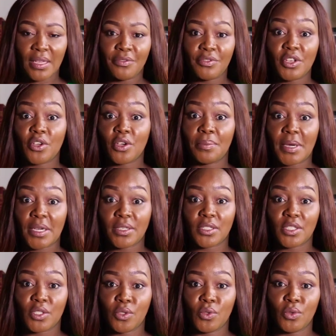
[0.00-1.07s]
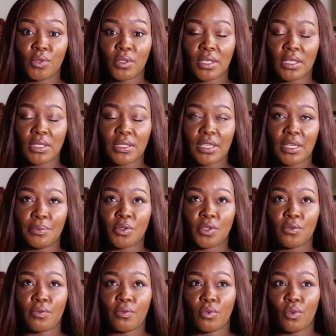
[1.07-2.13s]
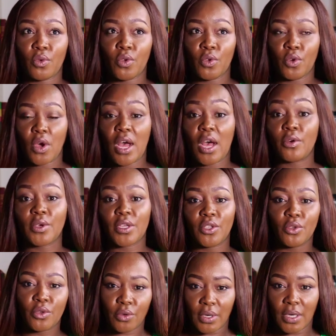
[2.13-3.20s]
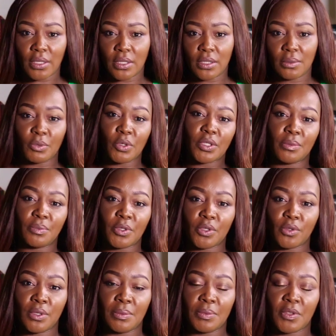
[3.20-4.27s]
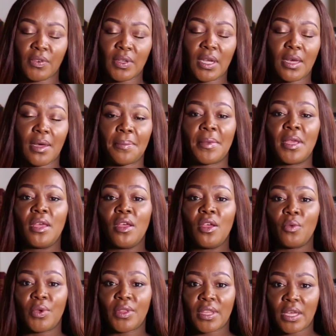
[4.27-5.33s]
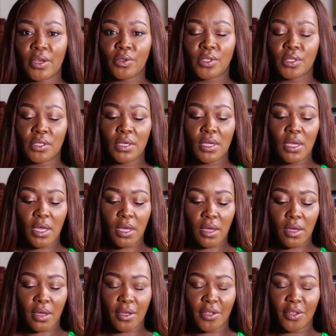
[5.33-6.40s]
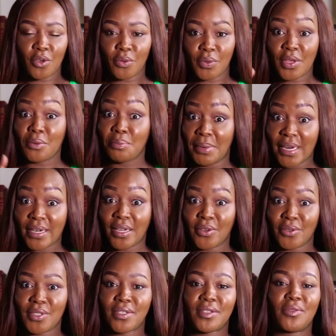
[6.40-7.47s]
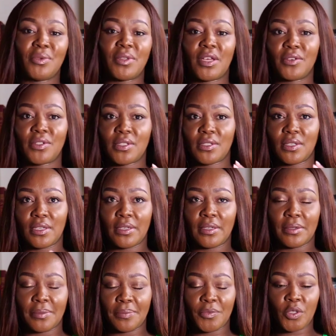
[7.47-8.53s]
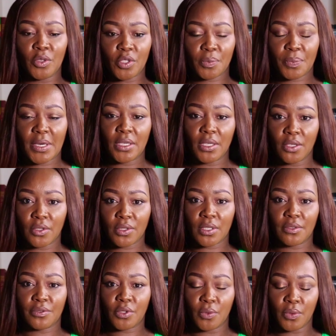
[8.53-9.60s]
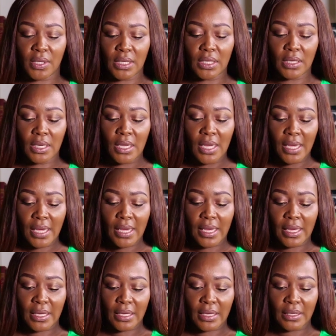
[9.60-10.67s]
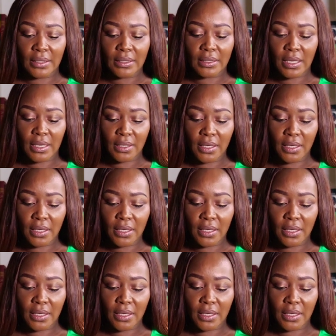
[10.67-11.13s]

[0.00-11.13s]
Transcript: video about it soon, in terms of how can you create this multiple streams of income without without burnout, without spreading yourself too thin, and